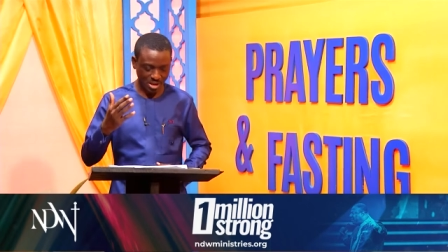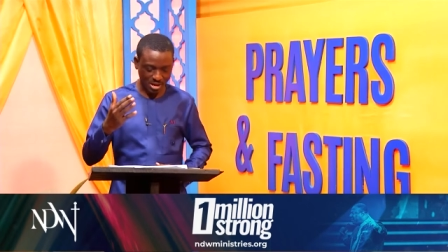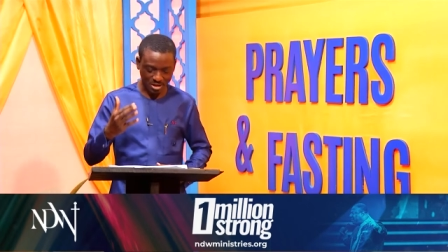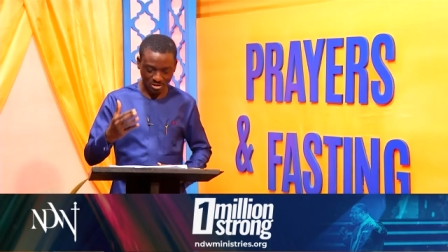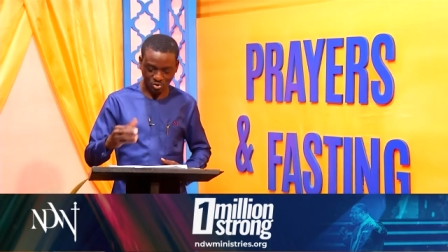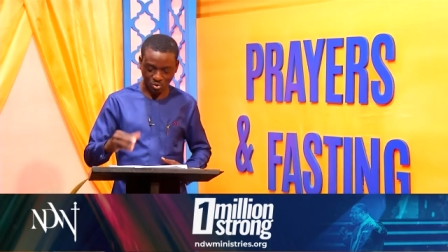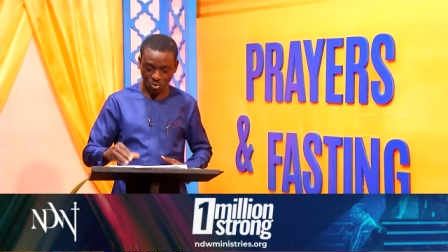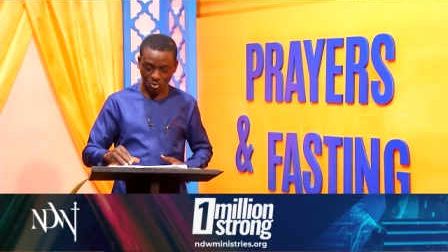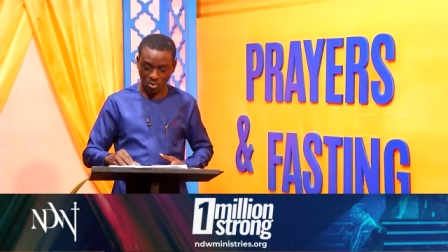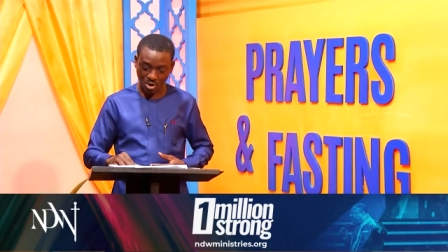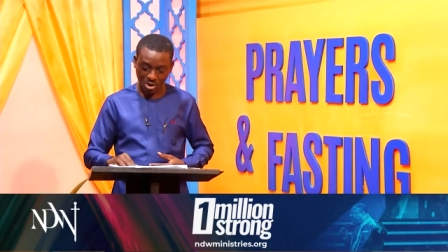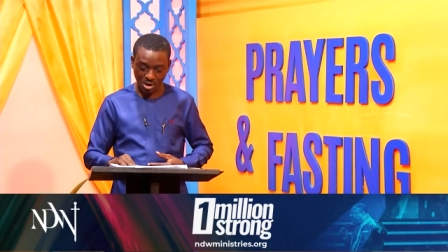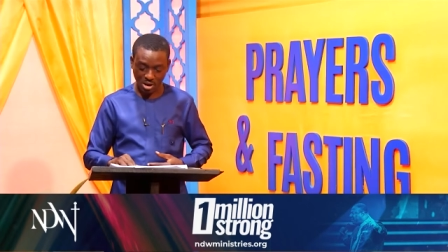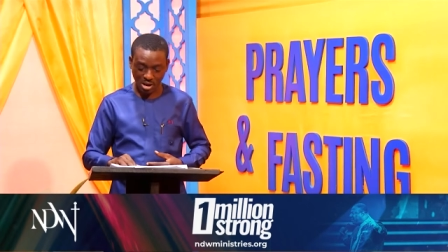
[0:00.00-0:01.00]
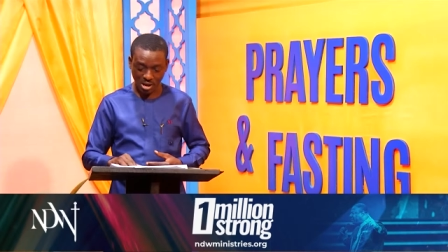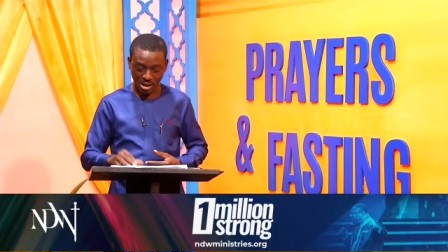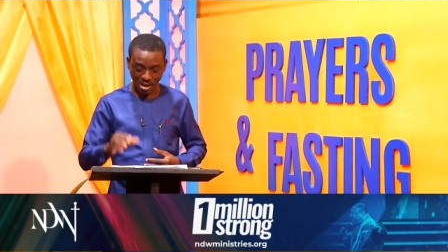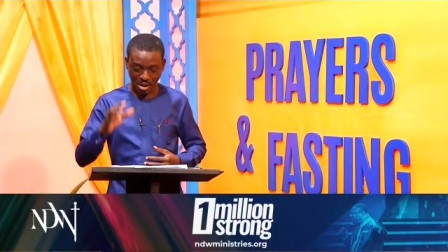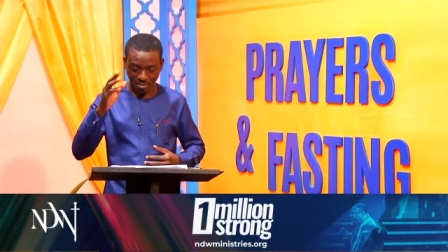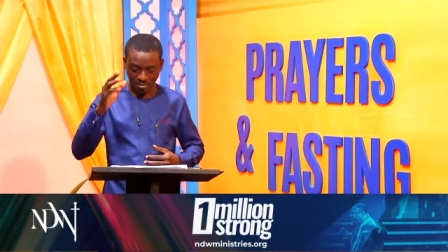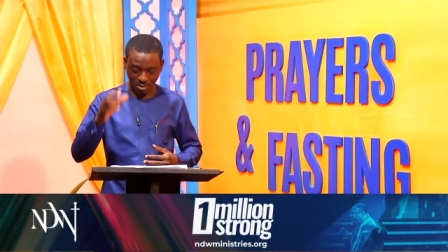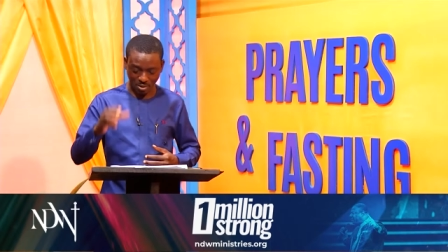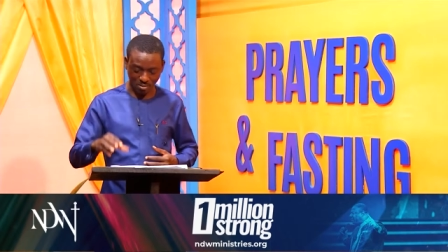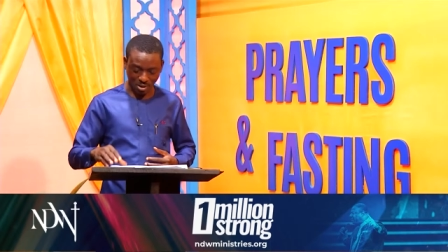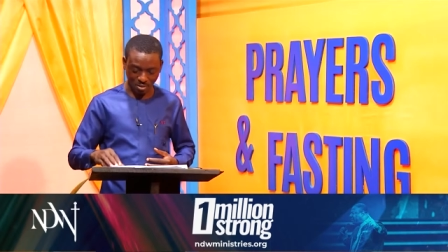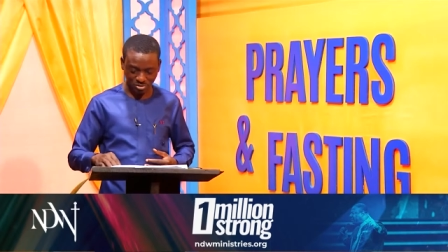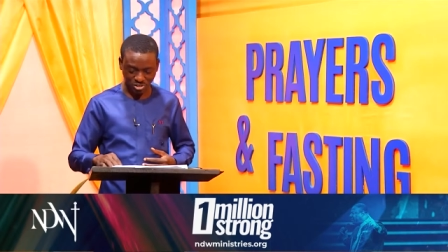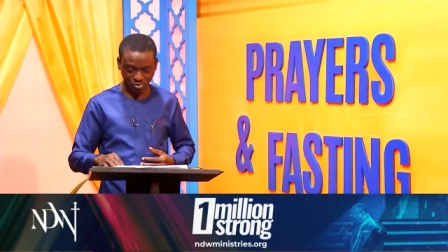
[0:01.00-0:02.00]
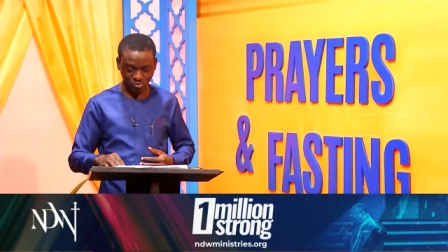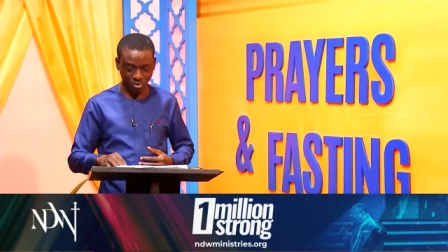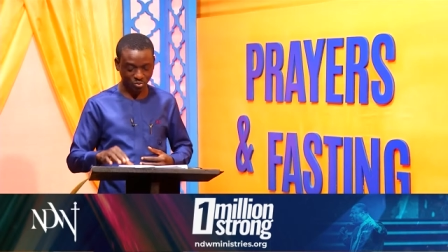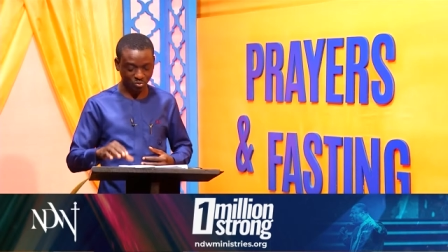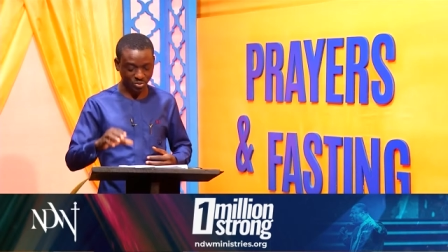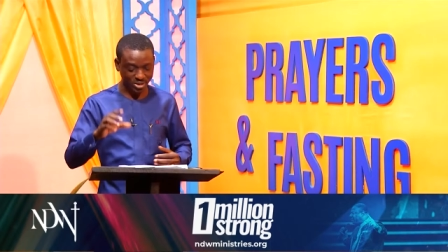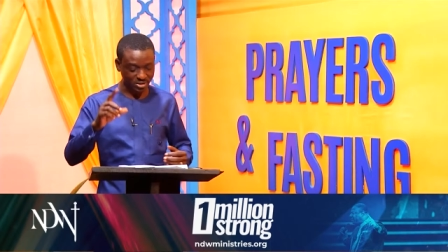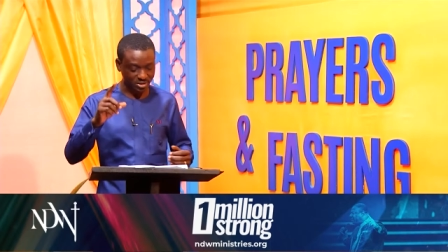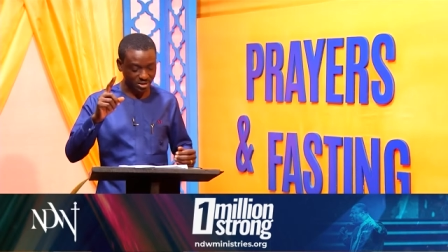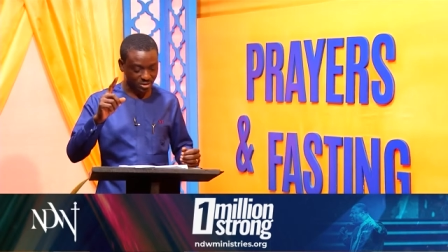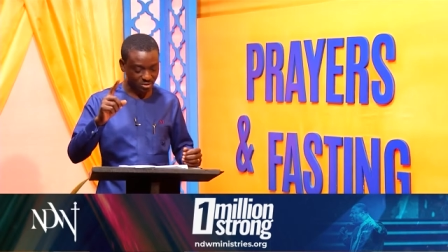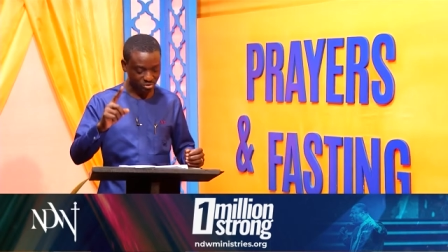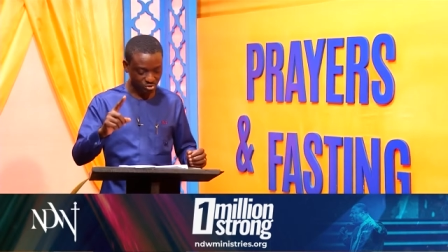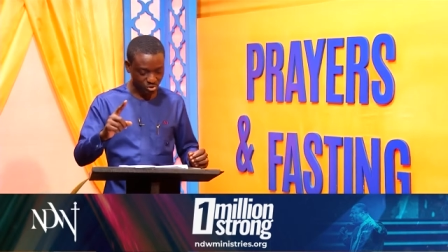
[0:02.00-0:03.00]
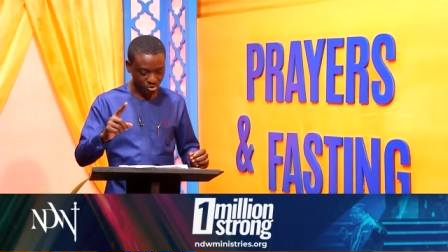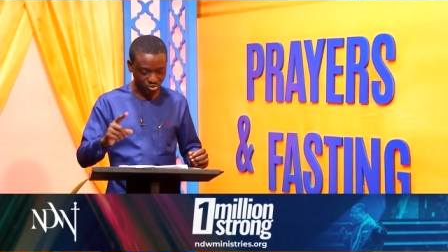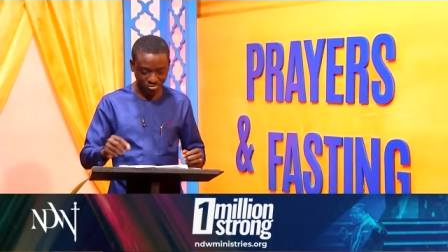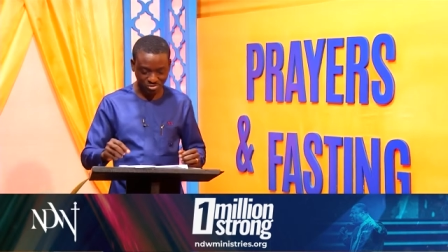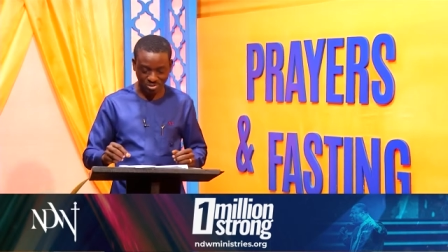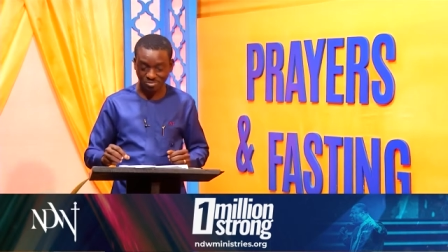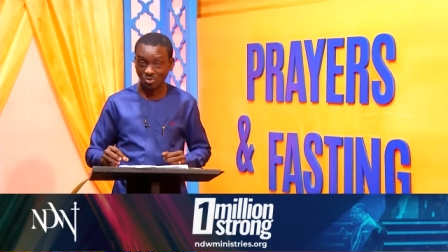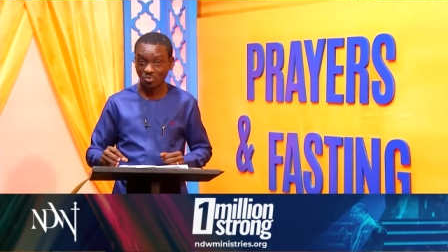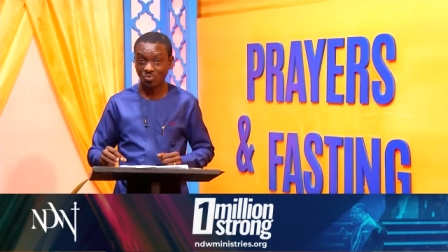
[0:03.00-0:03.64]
And so I just want to read Joshua chapter